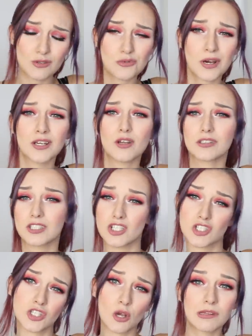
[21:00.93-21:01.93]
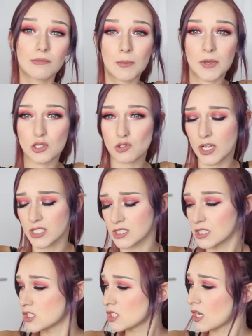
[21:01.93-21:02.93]
try not to show them I'm
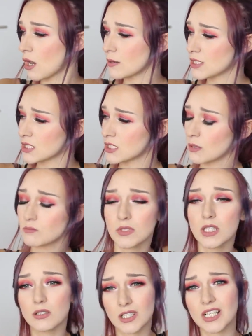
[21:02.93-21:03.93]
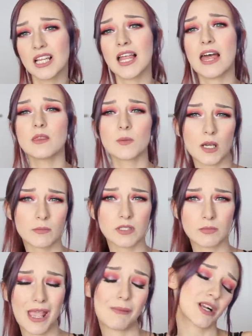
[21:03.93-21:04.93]
interested, you know. I'm just I'm gonna let them come
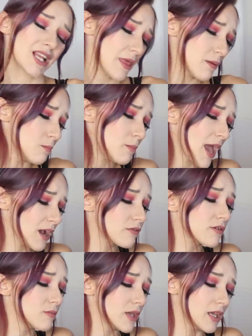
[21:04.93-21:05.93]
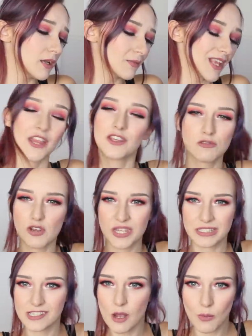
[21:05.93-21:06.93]
to me. I'm gonna let them beg for me. And the
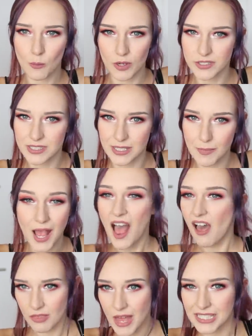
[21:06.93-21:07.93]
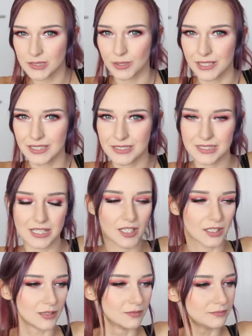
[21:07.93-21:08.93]
truth is, no one wants him, and that's why he's
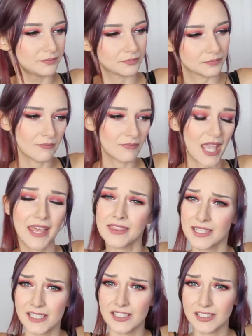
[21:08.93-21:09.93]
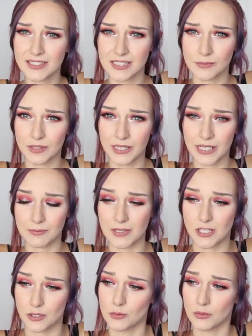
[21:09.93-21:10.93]
single. And then he looks at someone like
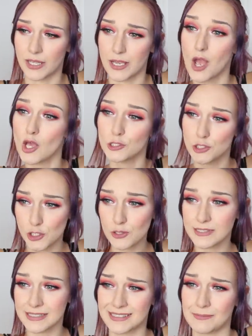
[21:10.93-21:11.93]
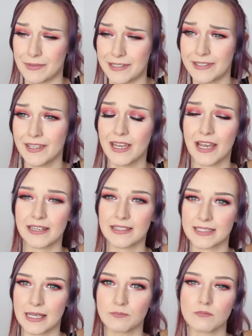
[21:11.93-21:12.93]
me who like chooses to be, and
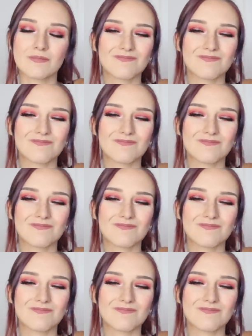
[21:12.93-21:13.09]
he's like,